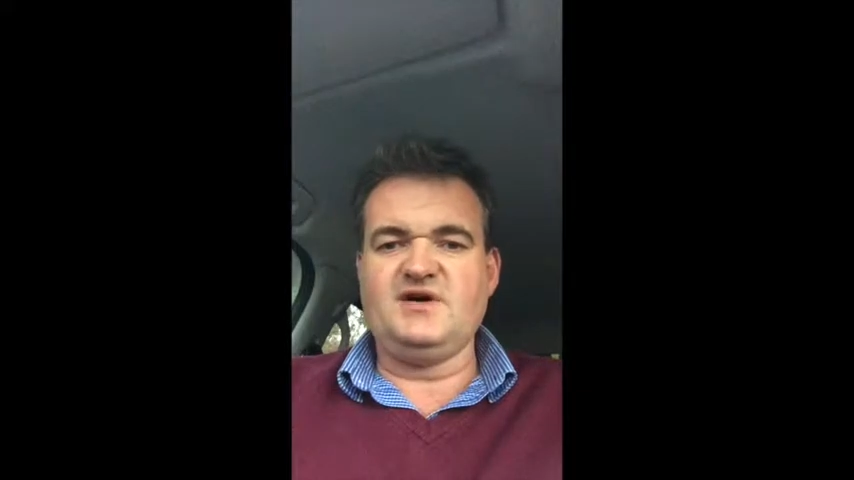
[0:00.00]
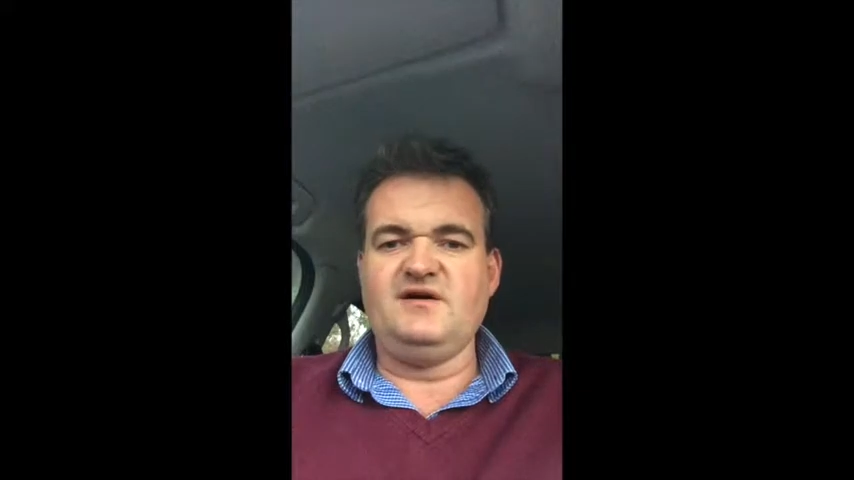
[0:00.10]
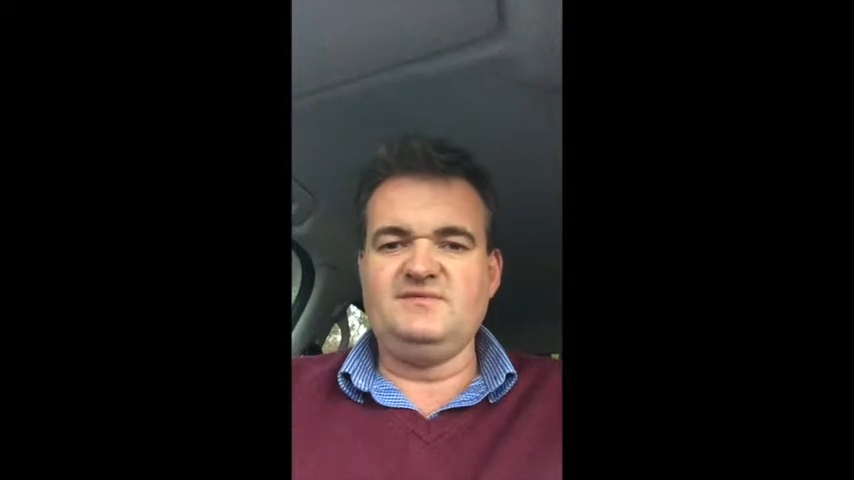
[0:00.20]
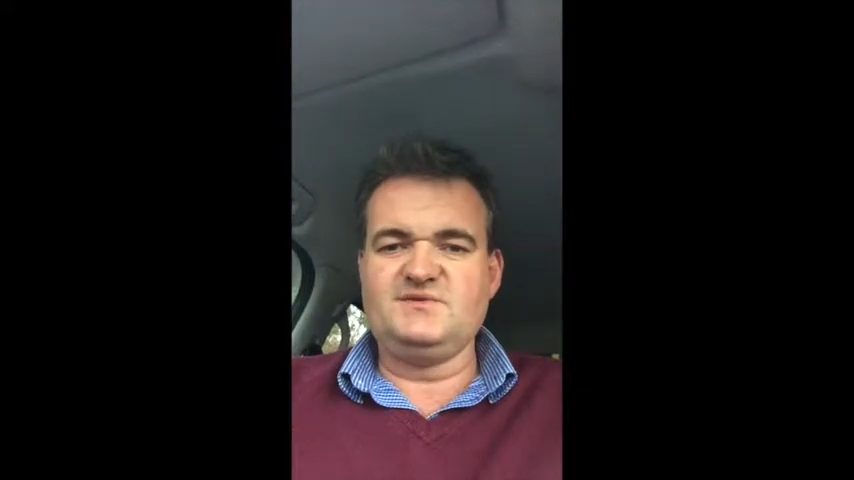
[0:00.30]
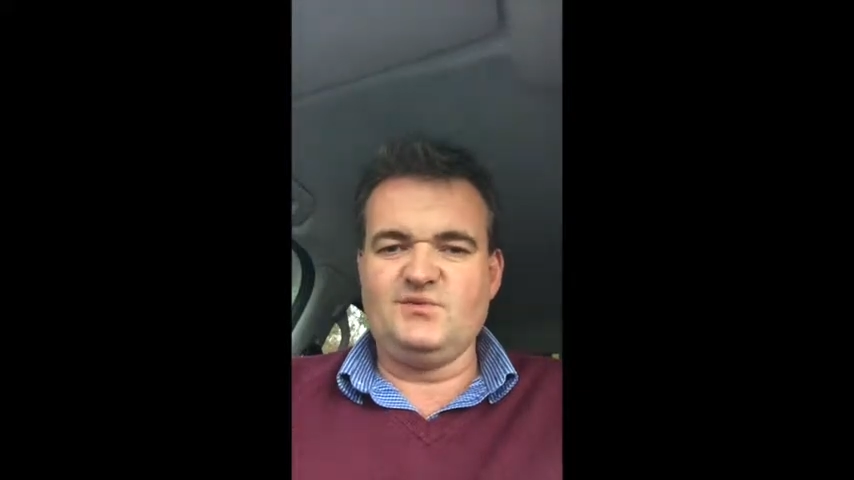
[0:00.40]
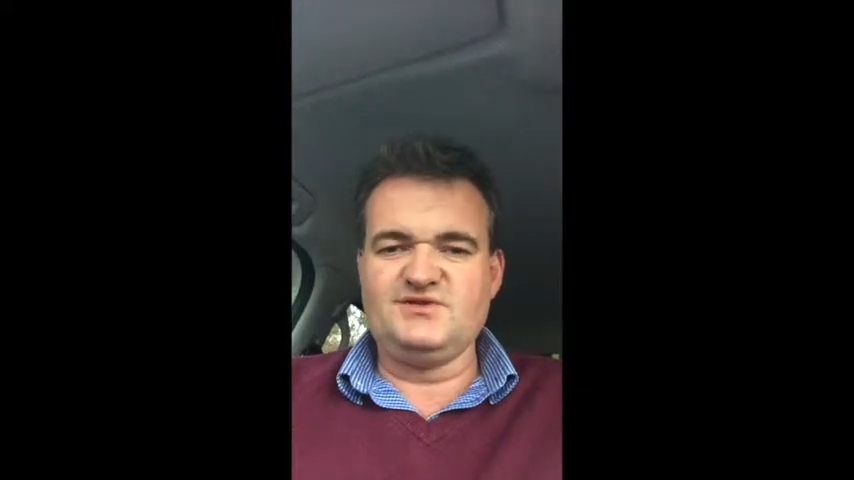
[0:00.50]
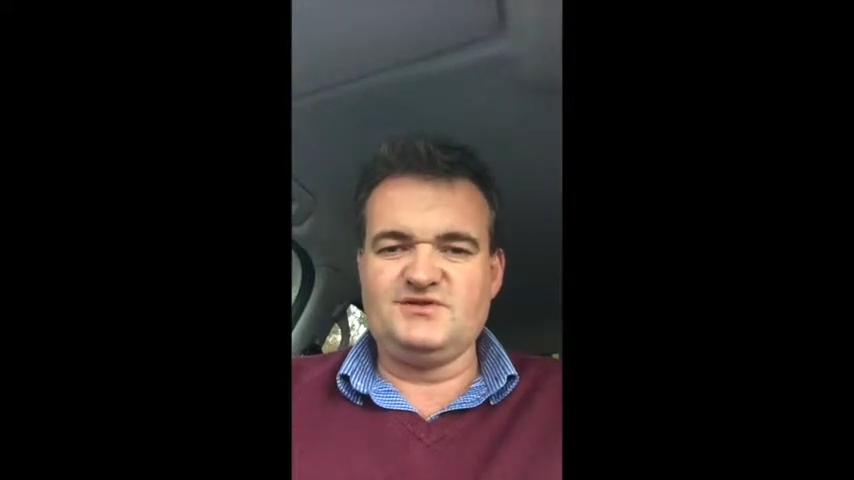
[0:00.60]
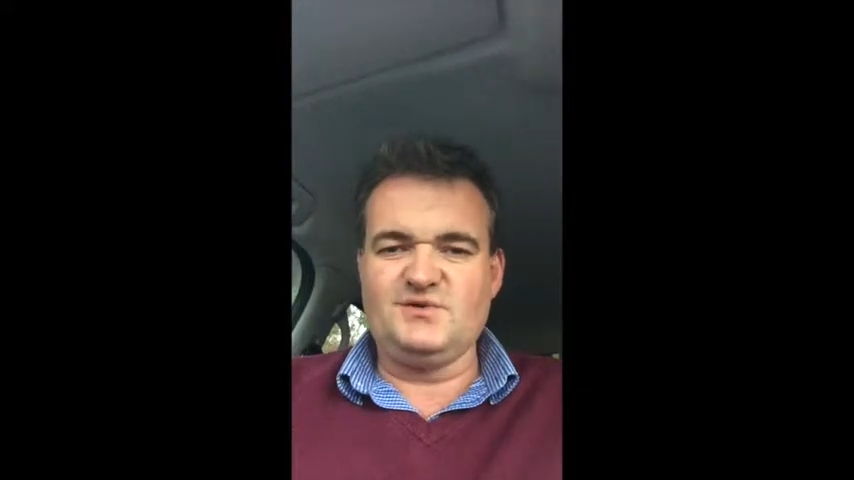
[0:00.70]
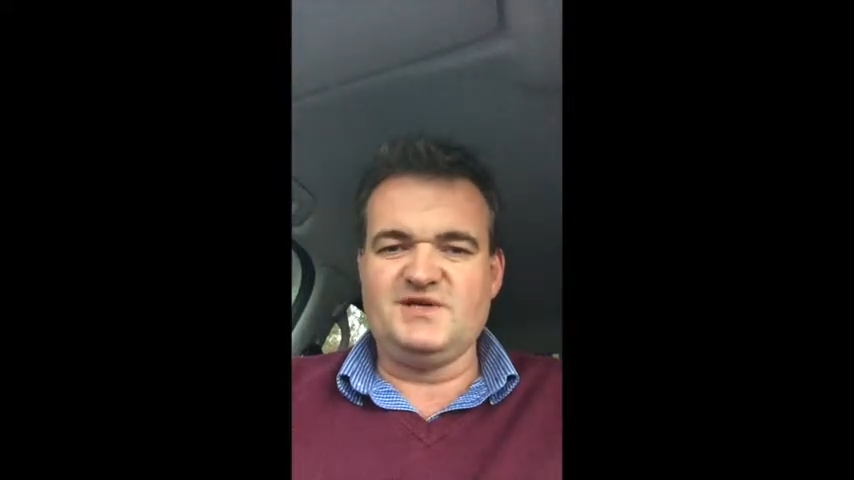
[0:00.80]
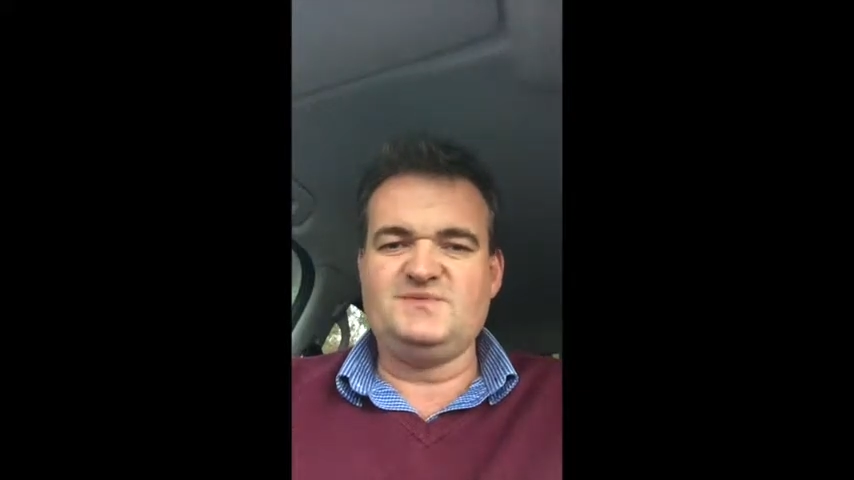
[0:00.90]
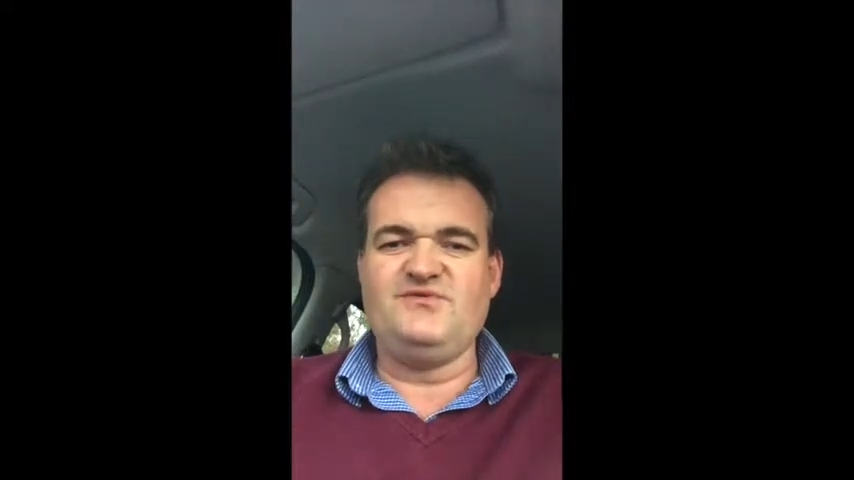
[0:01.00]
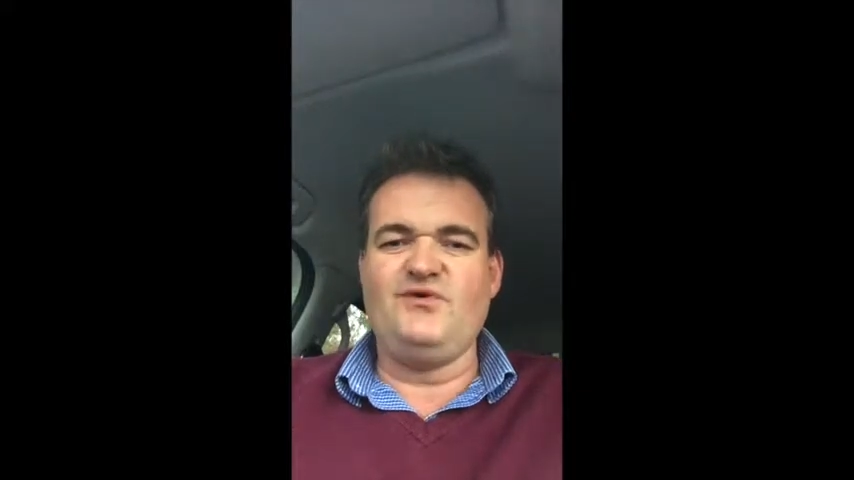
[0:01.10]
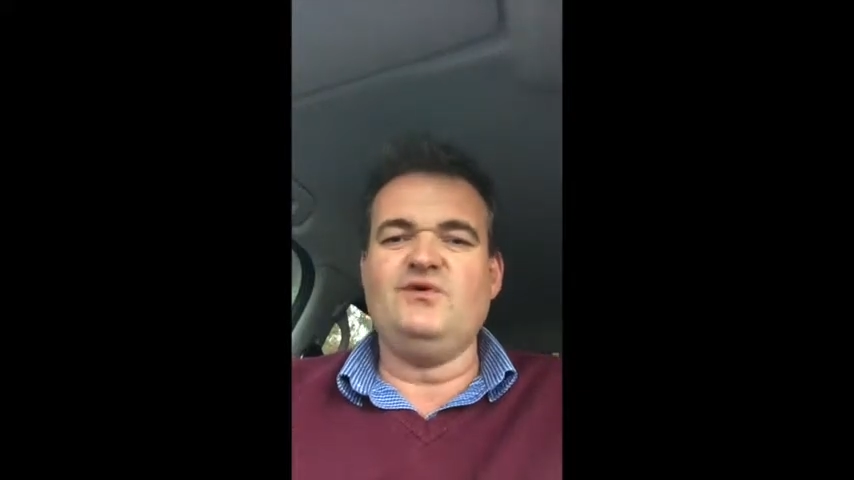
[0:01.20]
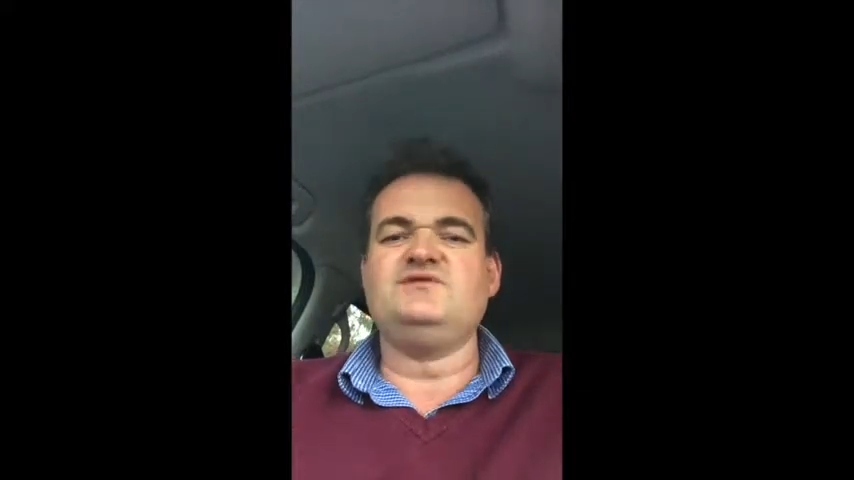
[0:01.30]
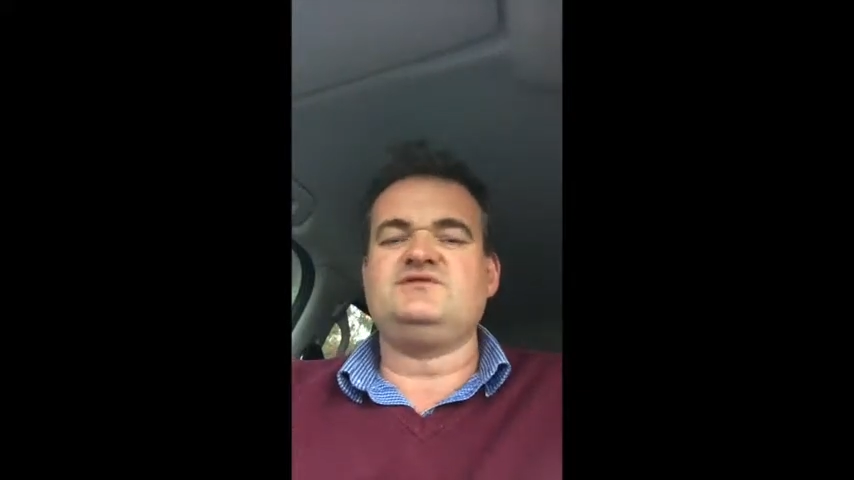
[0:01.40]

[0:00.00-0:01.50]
times, once or twice before,